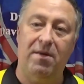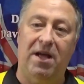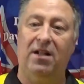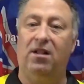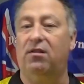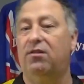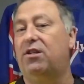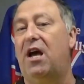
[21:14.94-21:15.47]

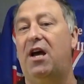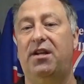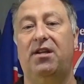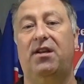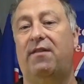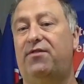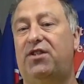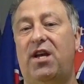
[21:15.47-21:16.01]
mental side, and
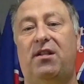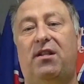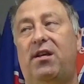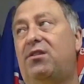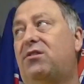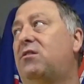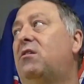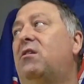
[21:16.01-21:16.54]
I've said
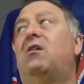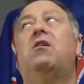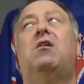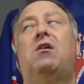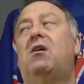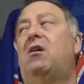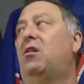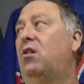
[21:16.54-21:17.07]
this
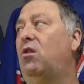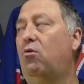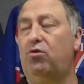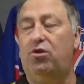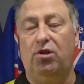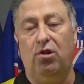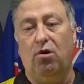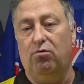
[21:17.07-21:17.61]
loads
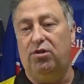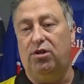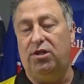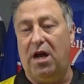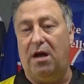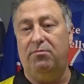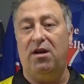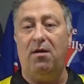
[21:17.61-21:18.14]
and loads of times,